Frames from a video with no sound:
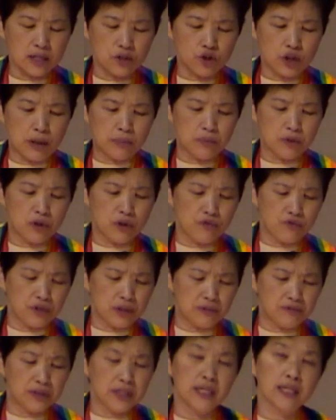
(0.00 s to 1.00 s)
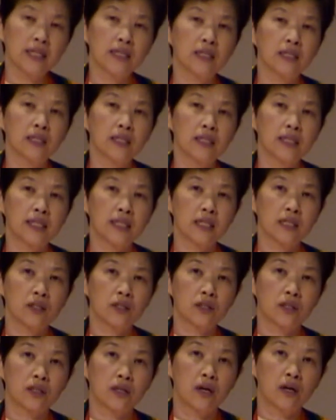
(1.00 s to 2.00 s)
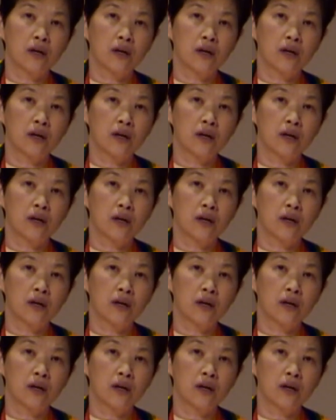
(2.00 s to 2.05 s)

chapter 15, 6